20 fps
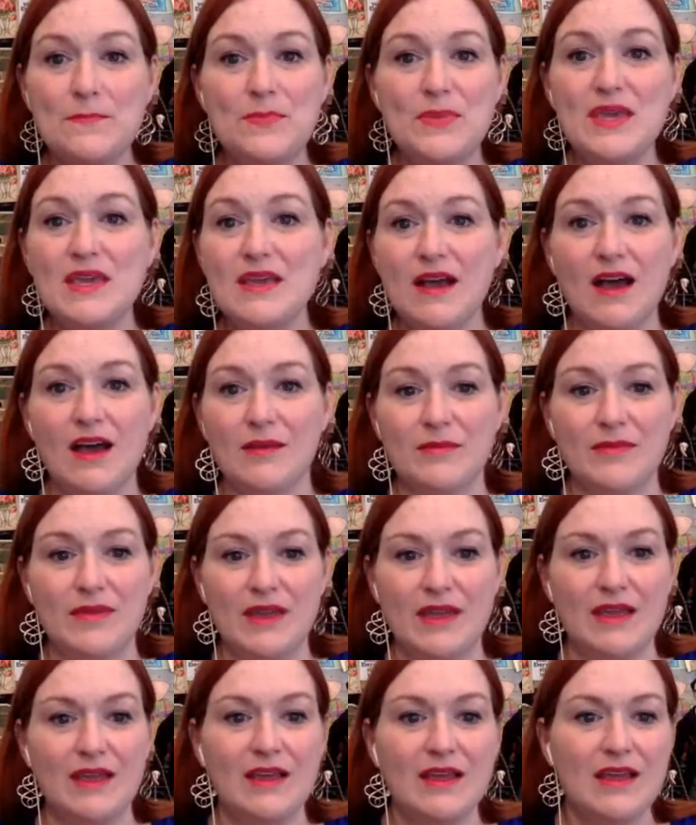beyond
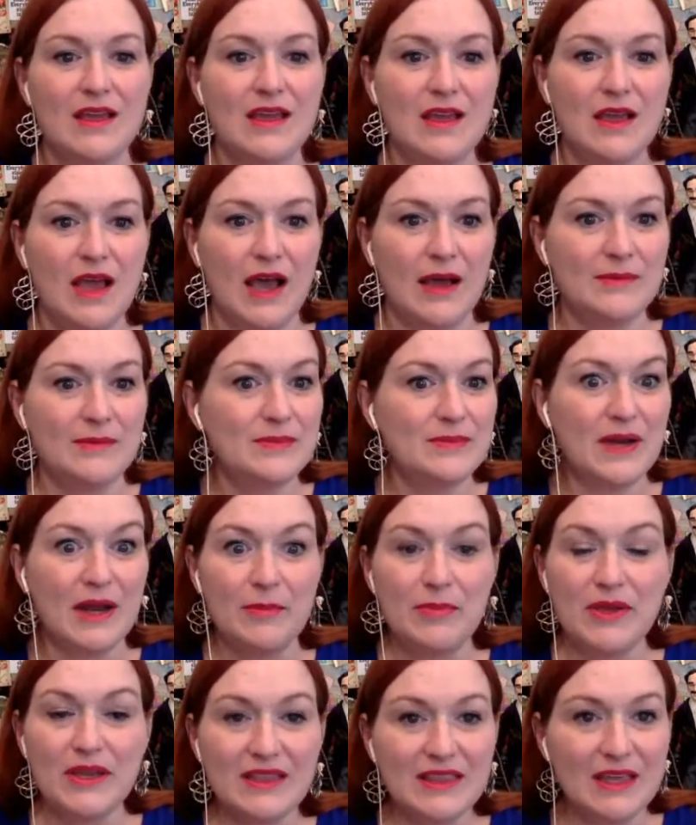me. Um, but I
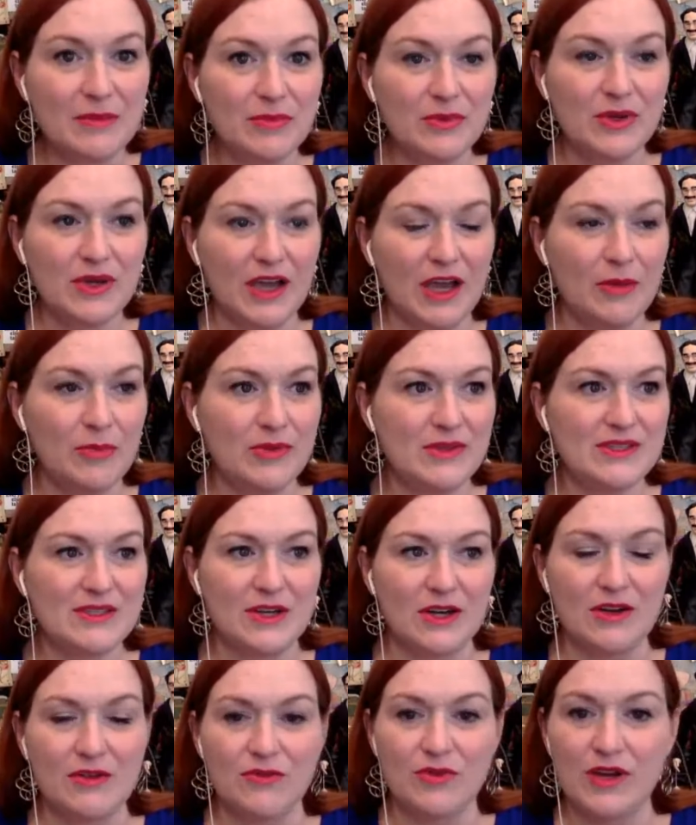picked that book up and
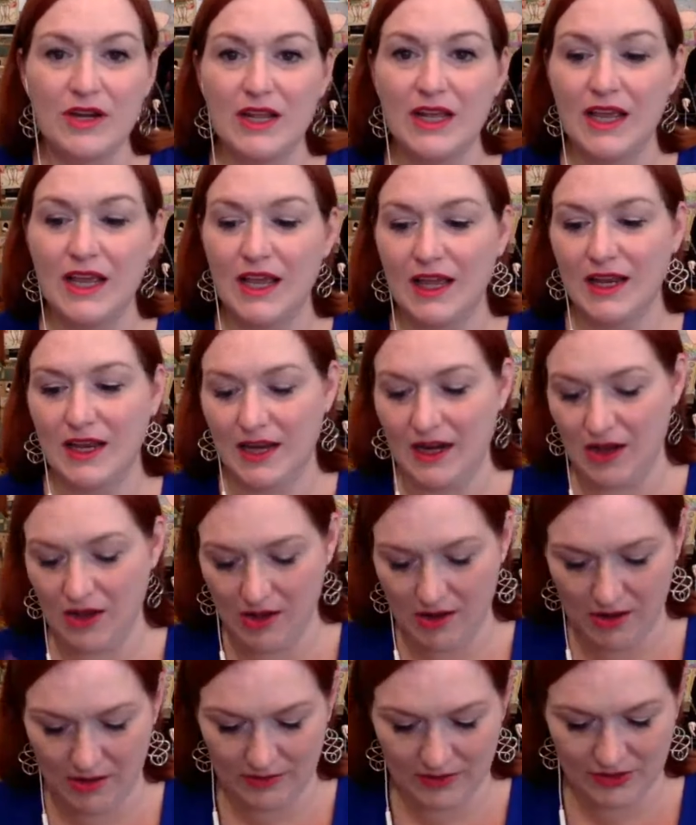started reading it, and I'll,
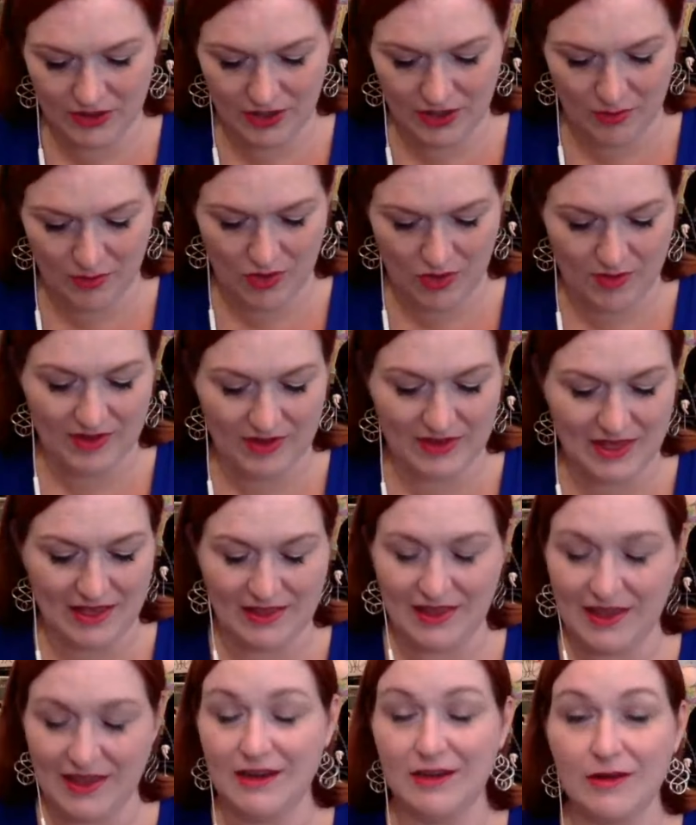I'll share more about
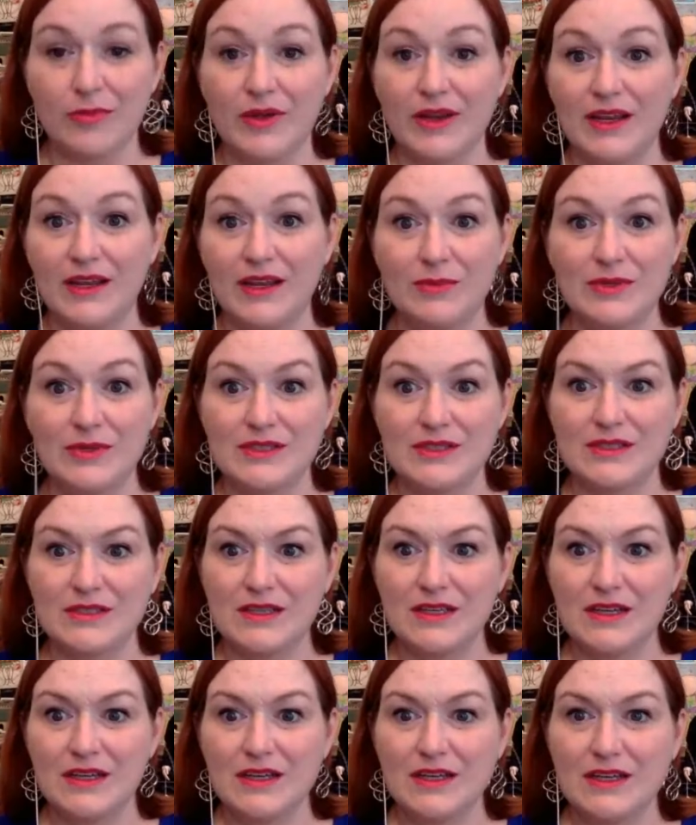that later. But it was,
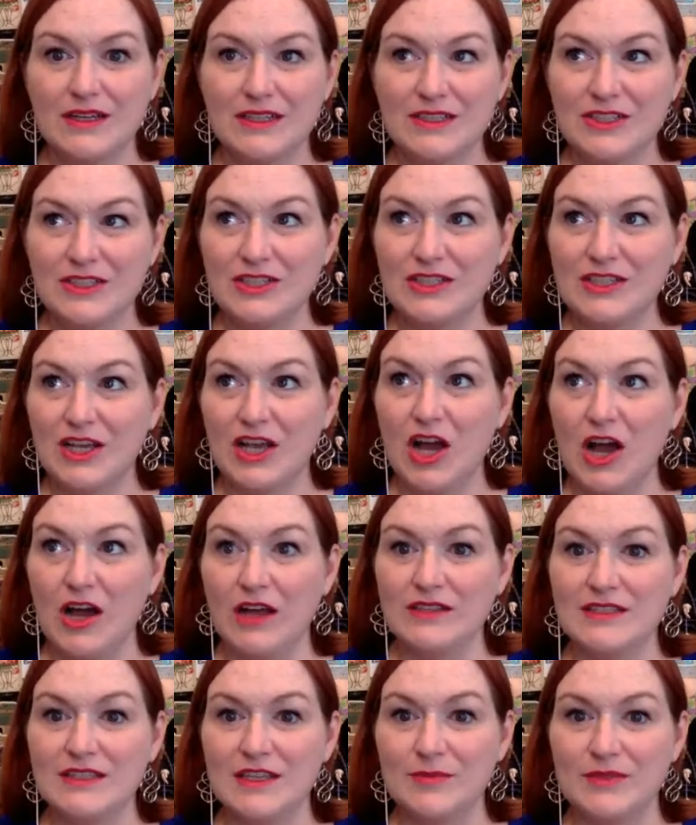just the
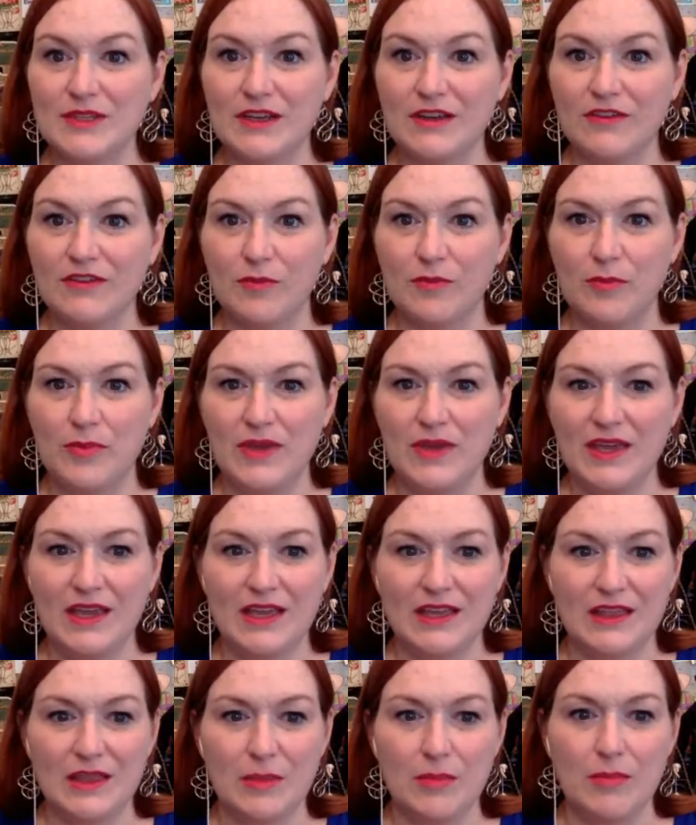concept of
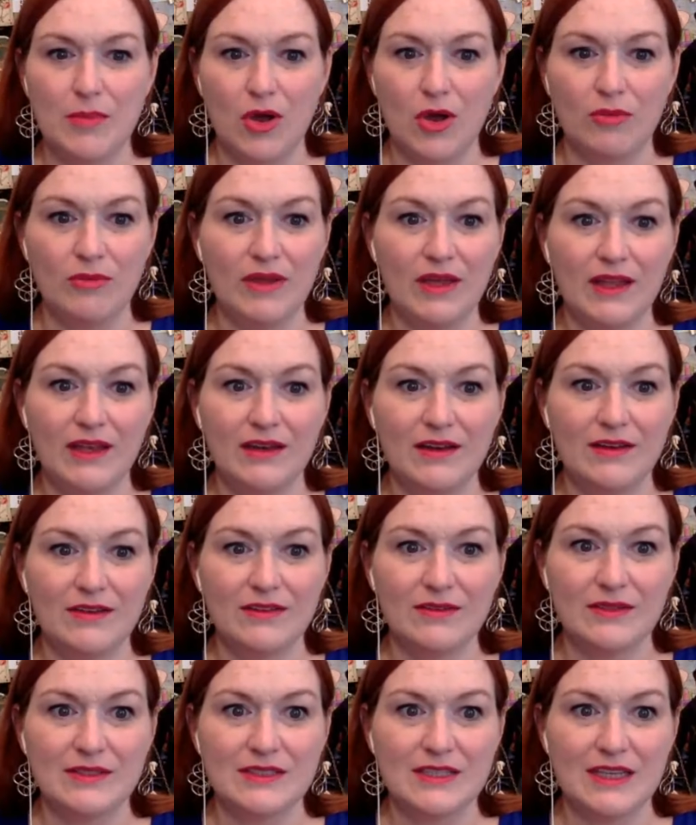being in the moment
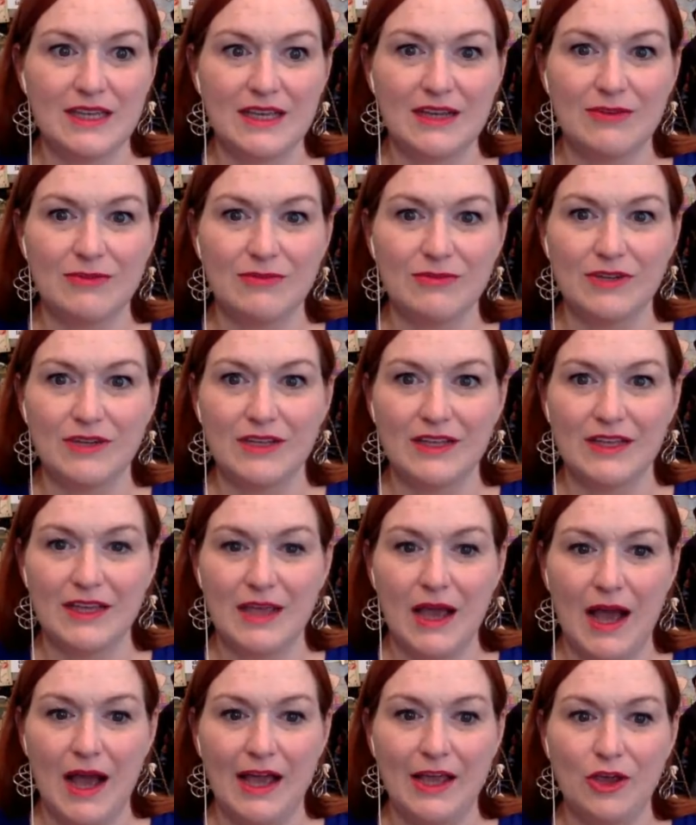was like
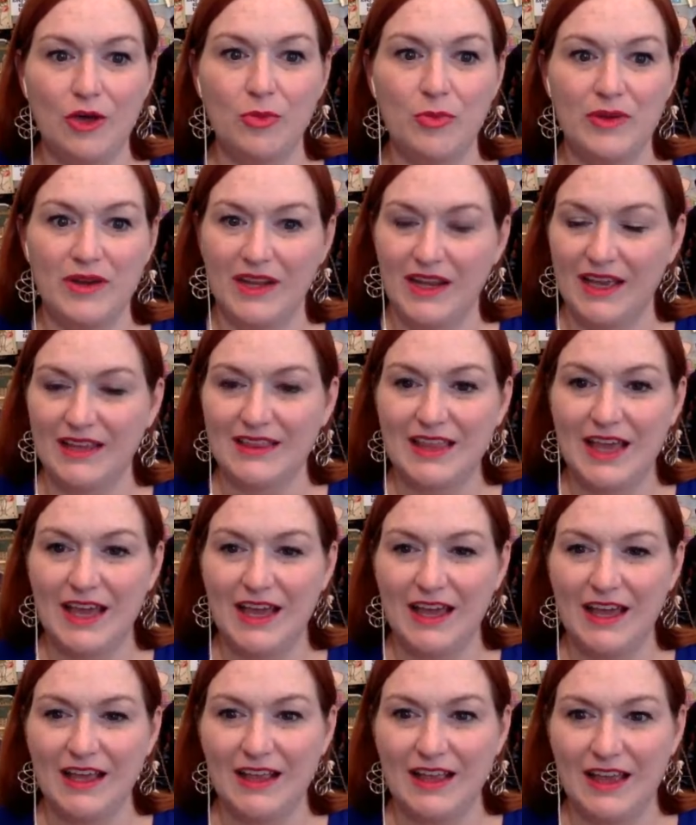really eye-opening at
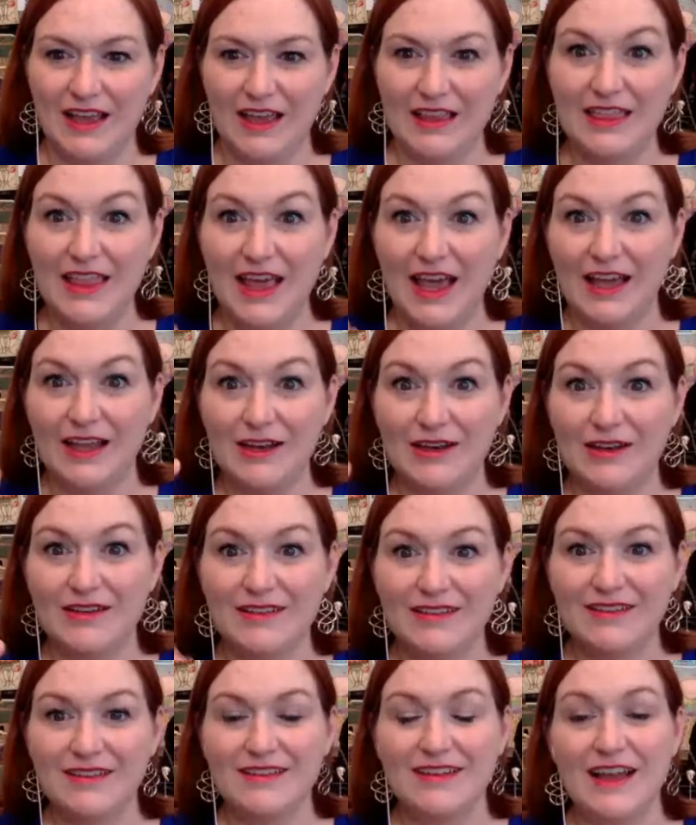that, in that,
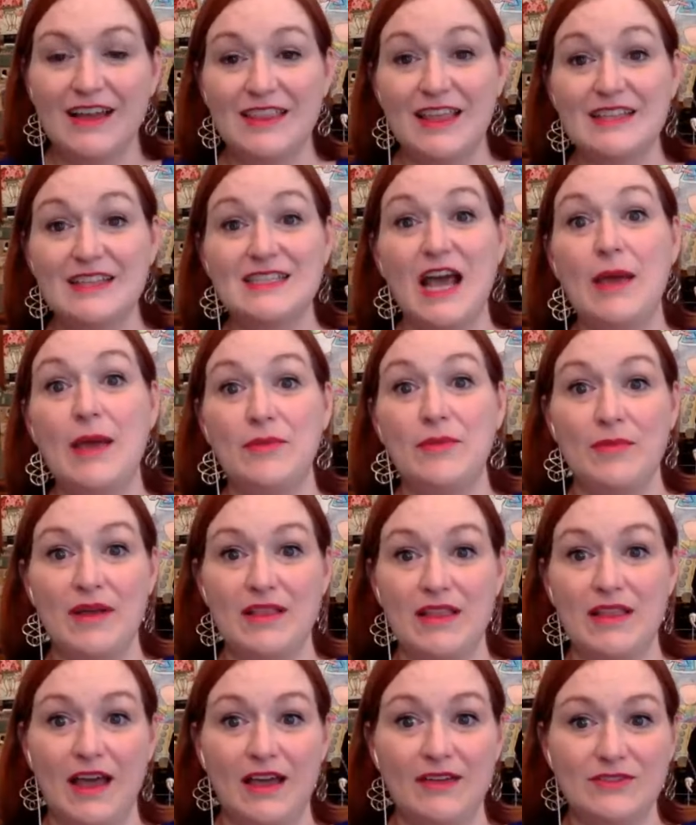at that time in my
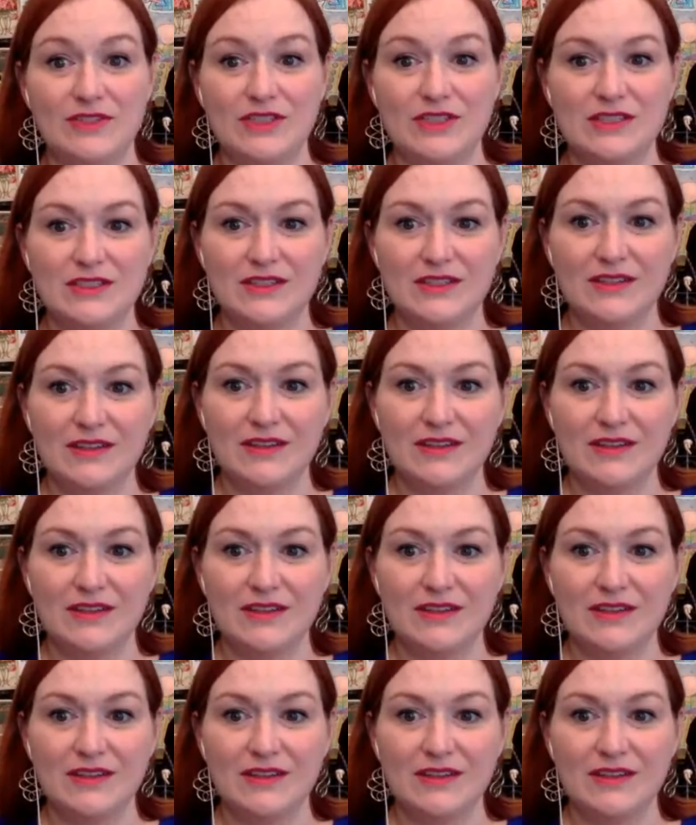life, just